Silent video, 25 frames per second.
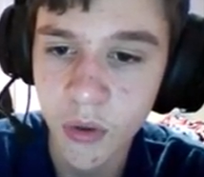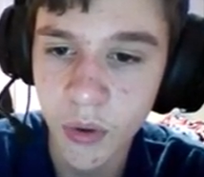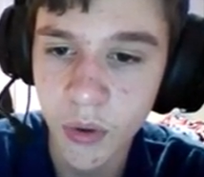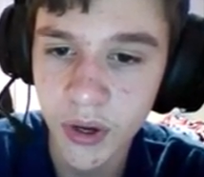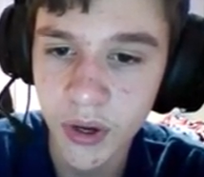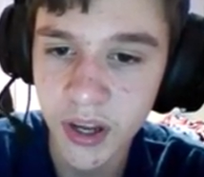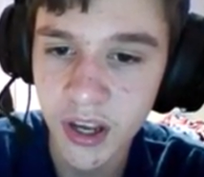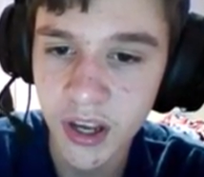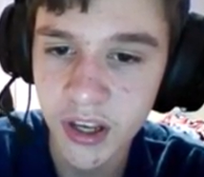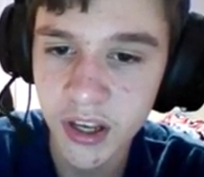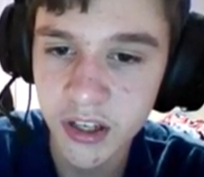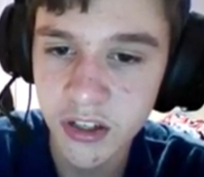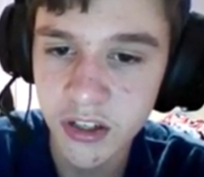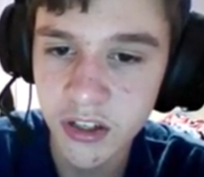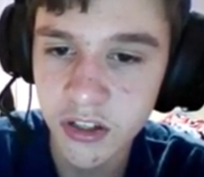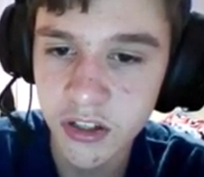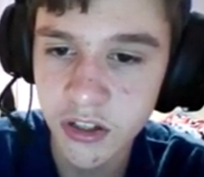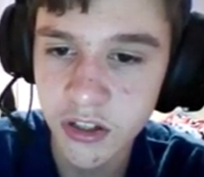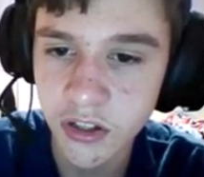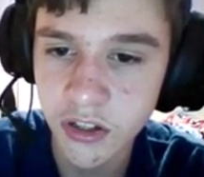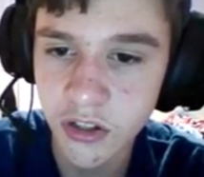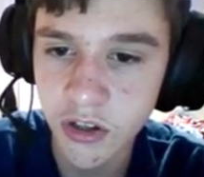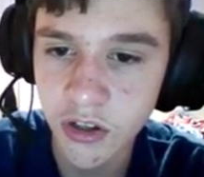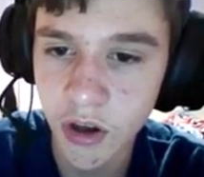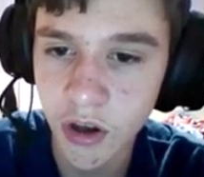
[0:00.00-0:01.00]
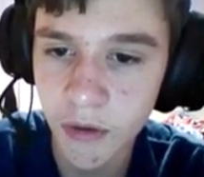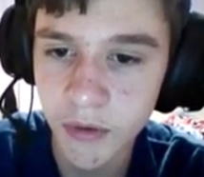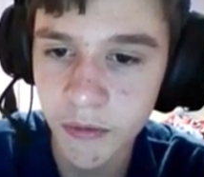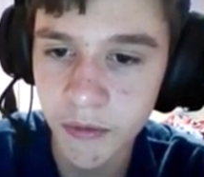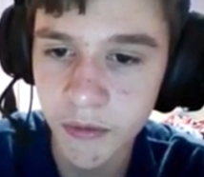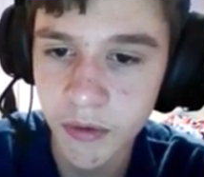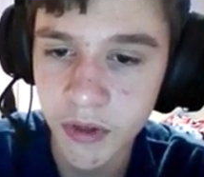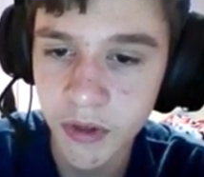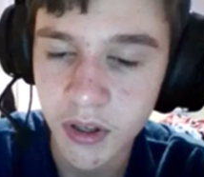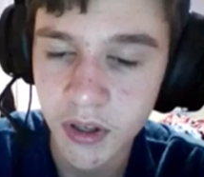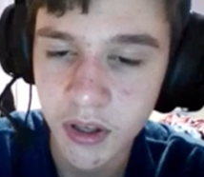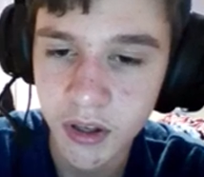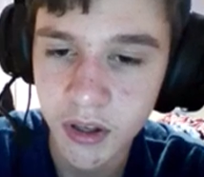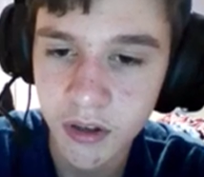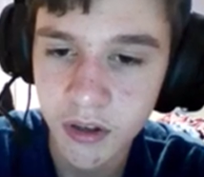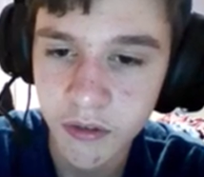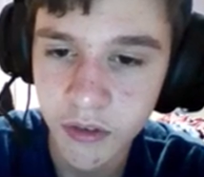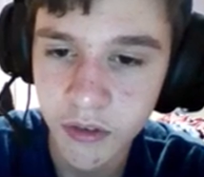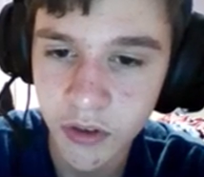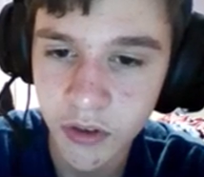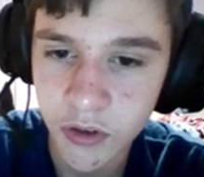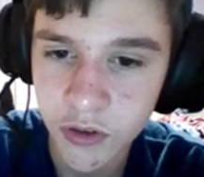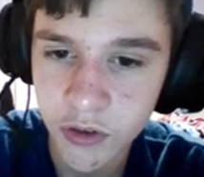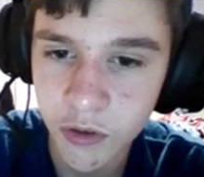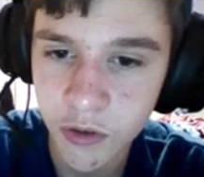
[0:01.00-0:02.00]
Okay, just stop
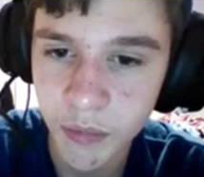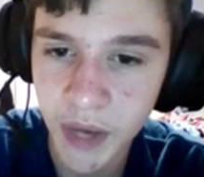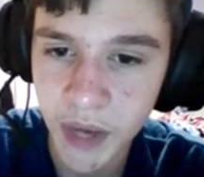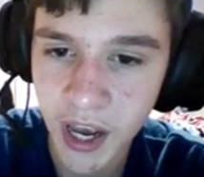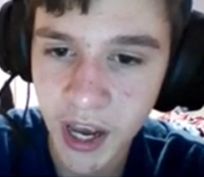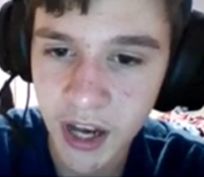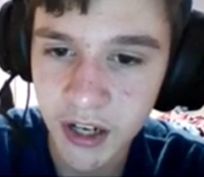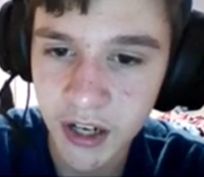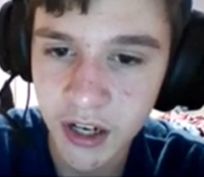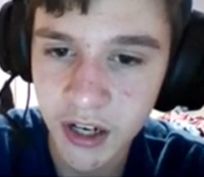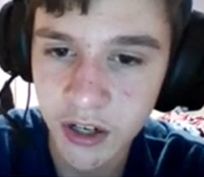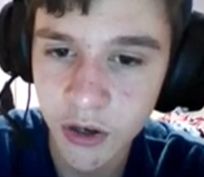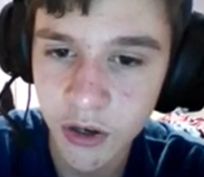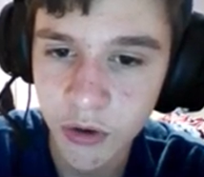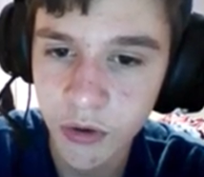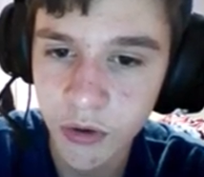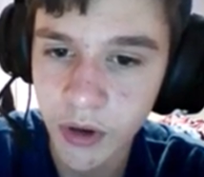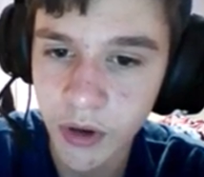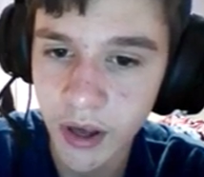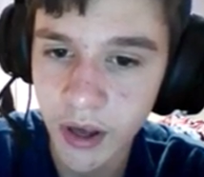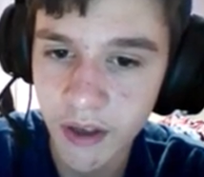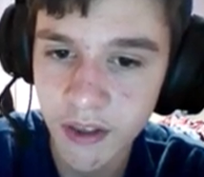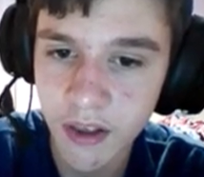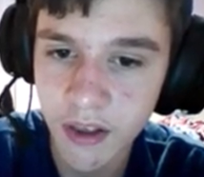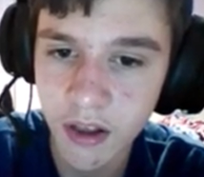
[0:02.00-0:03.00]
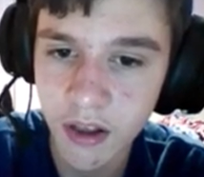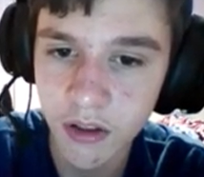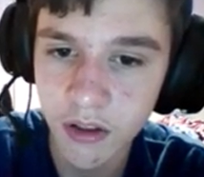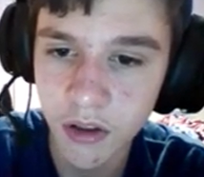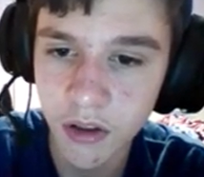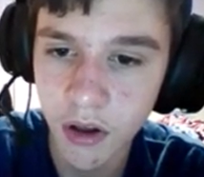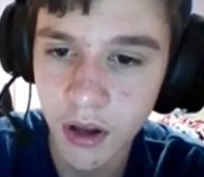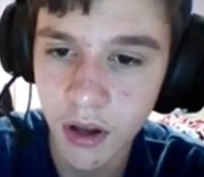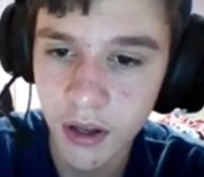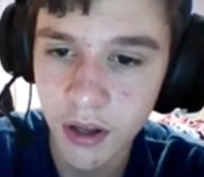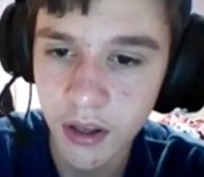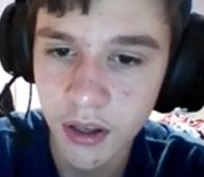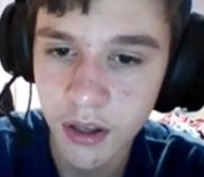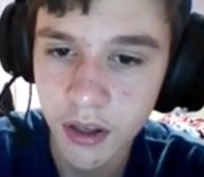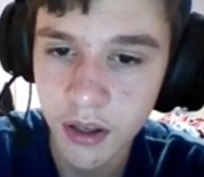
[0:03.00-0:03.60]
feeling so bad. I know I say a lot.